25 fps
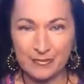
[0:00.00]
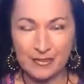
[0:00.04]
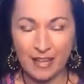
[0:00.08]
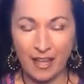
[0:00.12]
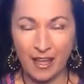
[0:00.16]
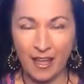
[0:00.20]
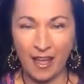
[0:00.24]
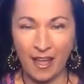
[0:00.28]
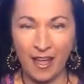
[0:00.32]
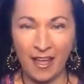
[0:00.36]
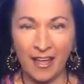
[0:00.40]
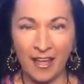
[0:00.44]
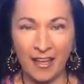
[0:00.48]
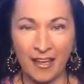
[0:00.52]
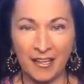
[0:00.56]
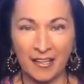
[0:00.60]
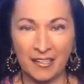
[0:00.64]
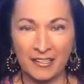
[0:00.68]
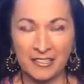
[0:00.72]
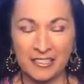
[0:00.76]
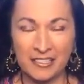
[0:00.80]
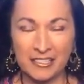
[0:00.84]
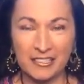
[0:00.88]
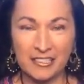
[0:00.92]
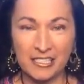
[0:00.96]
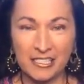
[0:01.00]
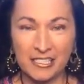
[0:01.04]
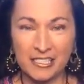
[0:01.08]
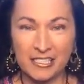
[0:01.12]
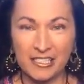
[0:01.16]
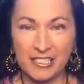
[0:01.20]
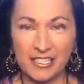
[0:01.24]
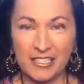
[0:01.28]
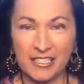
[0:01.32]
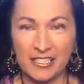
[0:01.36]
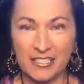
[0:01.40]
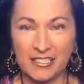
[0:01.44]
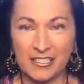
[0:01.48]
and
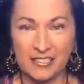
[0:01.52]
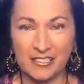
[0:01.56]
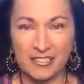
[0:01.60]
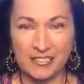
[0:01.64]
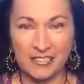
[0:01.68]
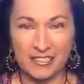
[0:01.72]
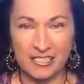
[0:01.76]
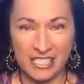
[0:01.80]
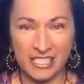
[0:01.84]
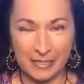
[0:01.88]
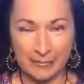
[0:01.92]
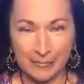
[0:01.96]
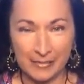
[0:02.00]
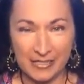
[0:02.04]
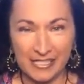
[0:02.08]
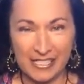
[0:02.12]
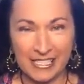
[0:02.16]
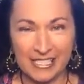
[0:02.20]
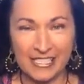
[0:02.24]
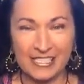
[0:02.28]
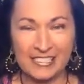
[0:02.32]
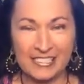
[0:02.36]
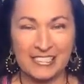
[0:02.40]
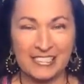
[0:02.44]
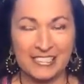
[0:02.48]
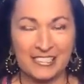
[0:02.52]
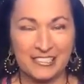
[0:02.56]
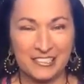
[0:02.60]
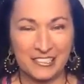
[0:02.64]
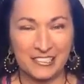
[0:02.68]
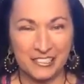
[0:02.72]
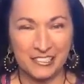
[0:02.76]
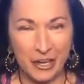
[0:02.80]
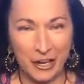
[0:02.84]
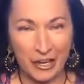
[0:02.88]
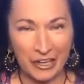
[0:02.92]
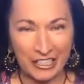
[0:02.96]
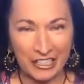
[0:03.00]
dimmed it and
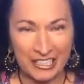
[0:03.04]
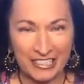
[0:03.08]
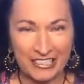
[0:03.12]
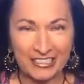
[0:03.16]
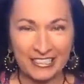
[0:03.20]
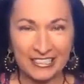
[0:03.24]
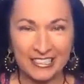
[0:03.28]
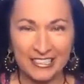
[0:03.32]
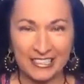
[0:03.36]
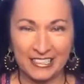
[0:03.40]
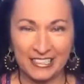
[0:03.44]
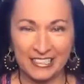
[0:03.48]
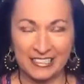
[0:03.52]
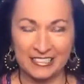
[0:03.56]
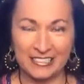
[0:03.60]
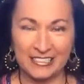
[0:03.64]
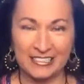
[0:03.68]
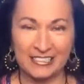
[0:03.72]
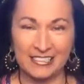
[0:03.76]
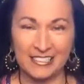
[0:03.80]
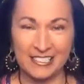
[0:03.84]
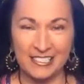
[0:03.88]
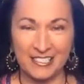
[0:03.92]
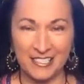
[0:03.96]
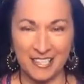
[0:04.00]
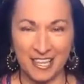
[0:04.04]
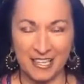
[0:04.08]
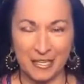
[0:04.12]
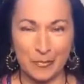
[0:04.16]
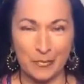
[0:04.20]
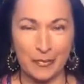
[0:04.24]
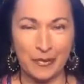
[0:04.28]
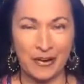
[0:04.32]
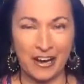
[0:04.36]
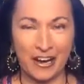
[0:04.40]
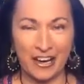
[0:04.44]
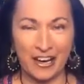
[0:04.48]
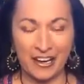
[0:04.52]
darkened it and said a
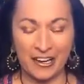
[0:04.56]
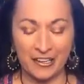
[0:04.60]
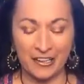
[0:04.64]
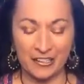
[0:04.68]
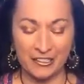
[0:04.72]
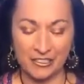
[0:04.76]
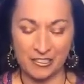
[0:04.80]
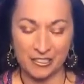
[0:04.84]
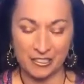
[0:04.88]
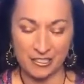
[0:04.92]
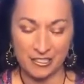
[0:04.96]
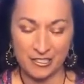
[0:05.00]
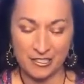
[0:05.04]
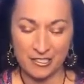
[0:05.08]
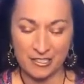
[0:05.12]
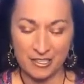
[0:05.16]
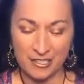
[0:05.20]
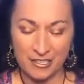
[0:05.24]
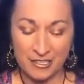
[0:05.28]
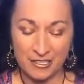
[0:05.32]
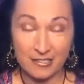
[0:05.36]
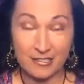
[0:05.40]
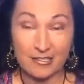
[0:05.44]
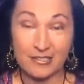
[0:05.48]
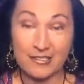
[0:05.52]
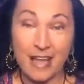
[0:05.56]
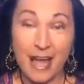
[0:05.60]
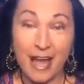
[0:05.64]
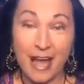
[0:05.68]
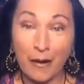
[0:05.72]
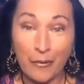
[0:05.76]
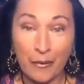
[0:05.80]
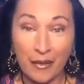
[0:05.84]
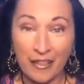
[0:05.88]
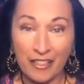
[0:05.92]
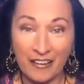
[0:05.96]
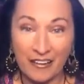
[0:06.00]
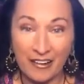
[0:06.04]
prayer and just sat
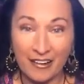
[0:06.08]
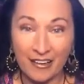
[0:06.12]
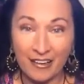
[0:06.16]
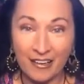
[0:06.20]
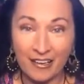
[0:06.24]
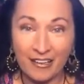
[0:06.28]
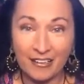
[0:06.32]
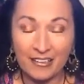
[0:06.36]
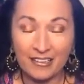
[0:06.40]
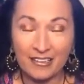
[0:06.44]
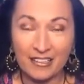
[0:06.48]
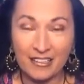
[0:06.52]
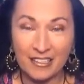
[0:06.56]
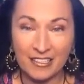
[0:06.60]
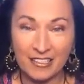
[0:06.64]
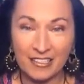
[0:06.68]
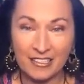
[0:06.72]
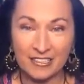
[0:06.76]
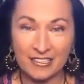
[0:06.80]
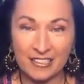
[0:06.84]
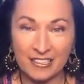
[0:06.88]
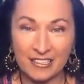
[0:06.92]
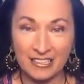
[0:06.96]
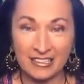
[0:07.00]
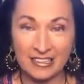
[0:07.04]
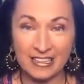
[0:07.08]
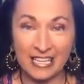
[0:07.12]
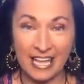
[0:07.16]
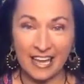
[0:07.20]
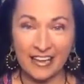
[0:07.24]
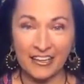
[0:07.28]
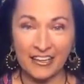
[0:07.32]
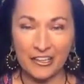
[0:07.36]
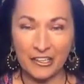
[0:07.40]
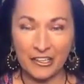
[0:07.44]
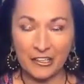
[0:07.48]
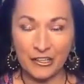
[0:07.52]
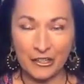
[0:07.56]
with her and let
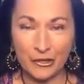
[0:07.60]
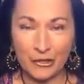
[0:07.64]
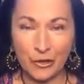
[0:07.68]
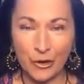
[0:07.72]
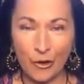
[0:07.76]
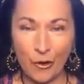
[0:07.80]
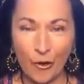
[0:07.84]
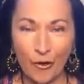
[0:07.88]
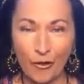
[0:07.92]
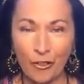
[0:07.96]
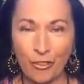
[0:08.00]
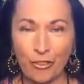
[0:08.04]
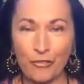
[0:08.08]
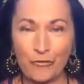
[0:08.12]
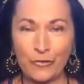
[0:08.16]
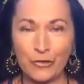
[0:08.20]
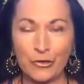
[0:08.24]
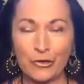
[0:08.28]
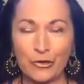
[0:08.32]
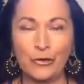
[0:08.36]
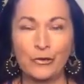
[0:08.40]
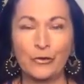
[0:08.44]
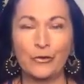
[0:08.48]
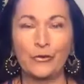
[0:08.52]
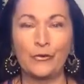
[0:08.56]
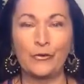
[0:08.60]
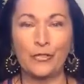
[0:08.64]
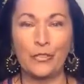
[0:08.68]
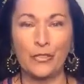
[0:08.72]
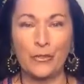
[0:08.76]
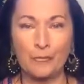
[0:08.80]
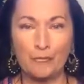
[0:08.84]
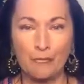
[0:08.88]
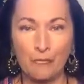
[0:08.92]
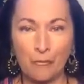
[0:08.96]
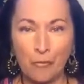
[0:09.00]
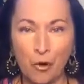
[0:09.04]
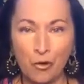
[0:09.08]
her go through the
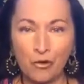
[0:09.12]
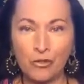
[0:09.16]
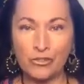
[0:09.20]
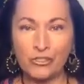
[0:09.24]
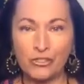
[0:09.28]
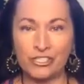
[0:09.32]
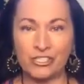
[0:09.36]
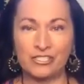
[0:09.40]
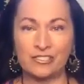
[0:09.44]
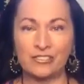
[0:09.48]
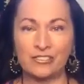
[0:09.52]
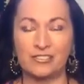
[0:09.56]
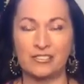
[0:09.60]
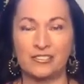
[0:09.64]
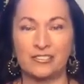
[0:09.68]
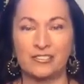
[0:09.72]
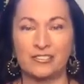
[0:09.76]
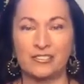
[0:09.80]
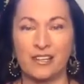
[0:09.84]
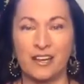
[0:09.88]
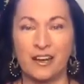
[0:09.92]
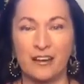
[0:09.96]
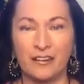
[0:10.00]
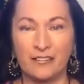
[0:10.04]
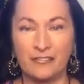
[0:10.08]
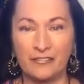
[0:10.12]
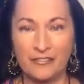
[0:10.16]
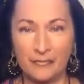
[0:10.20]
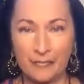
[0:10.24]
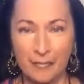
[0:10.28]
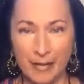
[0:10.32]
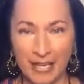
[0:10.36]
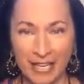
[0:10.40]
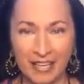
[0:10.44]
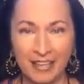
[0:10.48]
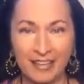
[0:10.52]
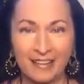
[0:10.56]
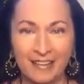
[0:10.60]
motions of
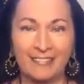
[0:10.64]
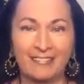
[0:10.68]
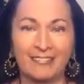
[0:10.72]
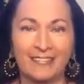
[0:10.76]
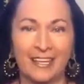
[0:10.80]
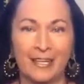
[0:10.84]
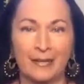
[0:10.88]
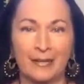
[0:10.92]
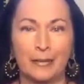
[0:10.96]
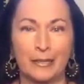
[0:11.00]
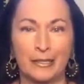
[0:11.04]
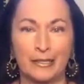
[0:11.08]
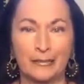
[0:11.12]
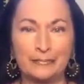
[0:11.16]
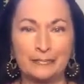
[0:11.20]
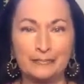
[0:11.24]
being in labor.